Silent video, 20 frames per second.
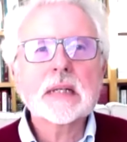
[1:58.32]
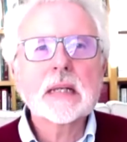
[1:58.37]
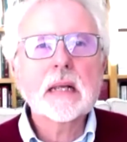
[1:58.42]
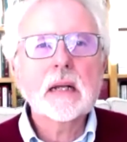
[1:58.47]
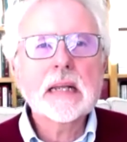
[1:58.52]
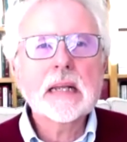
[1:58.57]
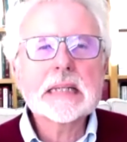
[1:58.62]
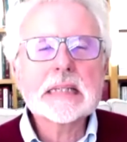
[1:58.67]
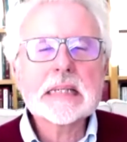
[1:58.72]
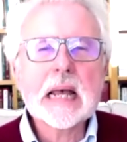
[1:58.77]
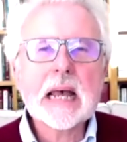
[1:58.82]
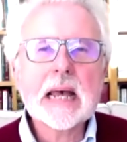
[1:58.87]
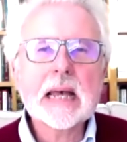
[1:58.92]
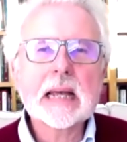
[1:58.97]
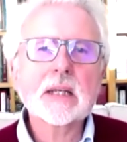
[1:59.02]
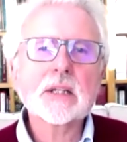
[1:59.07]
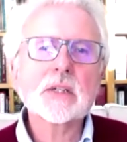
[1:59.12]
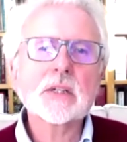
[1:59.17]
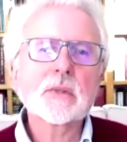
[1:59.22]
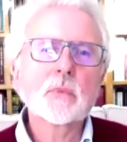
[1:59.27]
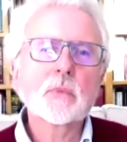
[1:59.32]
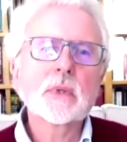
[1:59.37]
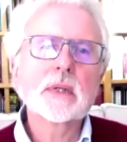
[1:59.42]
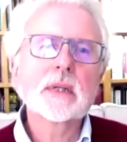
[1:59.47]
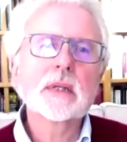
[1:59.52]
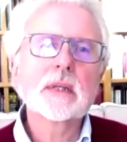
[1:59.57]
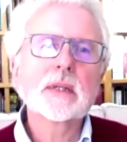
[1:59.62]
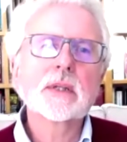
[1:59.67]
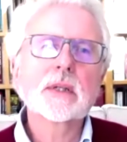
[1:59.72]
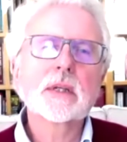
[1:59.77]
clearly a text
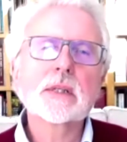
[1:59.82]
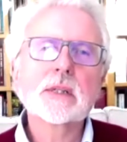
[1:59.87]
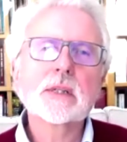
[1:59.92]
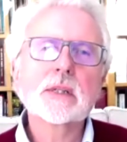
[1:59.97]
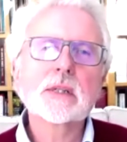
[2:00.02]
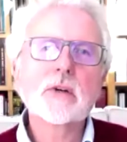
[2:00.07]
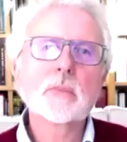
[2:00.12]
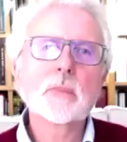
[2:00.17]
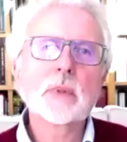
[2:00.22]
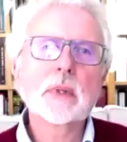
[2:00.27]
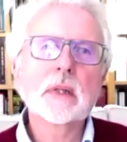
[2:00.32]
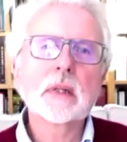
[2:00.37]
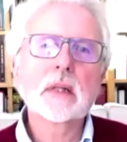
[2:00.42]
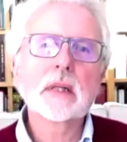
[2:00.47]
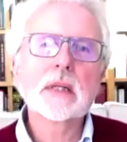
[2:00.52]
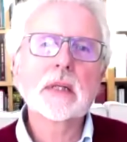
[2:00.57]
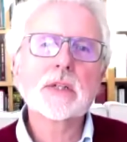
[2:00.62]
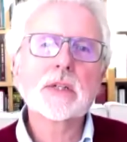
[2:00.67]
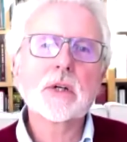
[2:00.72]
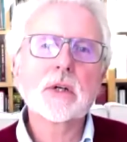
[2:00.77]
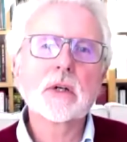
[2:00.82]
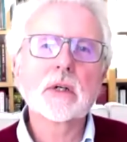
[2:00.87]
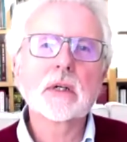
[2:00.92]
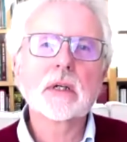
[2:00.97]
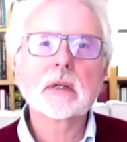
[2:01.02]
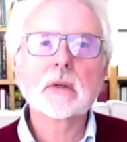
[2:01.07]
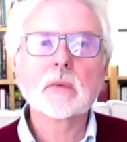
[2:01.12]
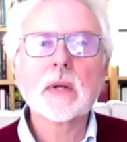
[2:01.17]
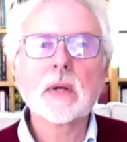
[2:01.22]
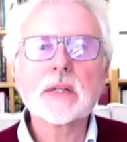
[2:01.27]
with considerable
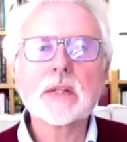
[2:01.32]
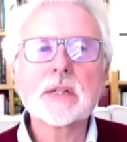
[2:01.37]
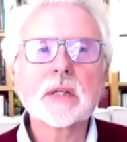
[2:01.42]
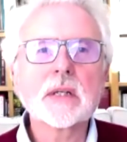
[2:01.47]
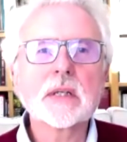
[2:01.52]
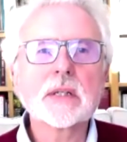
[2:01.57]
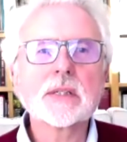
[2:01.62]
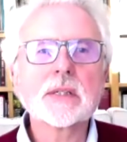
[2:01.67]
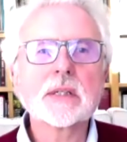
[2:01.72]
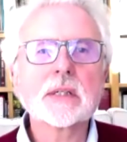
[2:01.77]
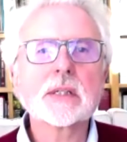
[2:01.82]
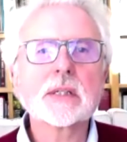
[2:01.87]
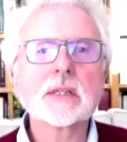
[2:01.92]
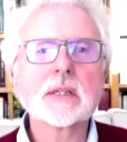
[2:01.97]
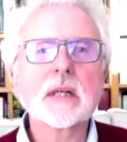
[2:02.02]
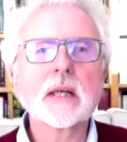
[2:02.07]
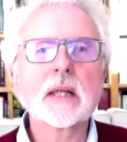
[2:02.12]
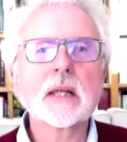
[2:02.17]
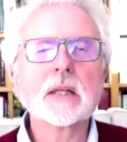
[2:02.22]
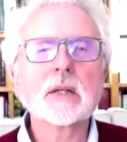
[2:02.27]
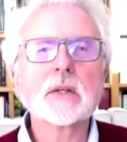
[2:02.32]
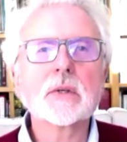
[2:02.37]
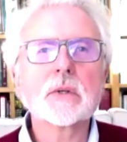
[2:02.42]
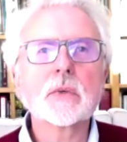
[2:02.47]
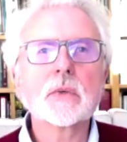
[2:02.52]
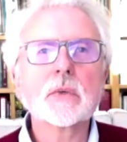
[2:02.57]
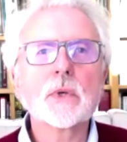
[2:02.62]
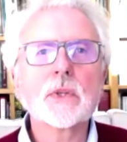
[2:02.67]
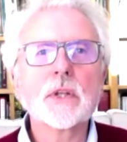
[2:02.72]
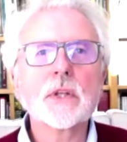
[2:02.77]
historical resonances and with